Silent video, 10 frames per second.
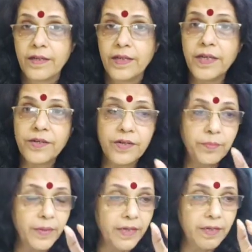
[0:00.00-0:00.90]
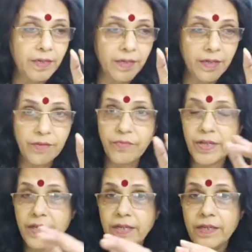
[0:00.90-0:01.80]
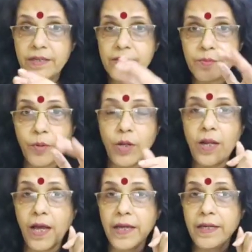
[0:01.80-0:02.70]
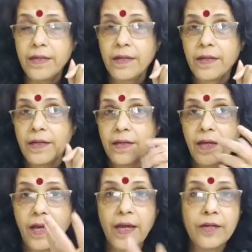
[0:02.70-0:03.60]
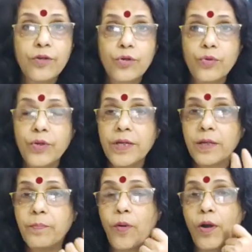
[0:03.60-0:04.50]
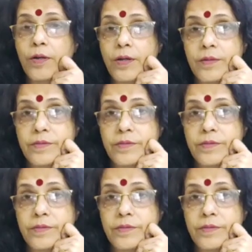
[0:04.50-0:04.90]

It remained in a very small height and grew in a pot.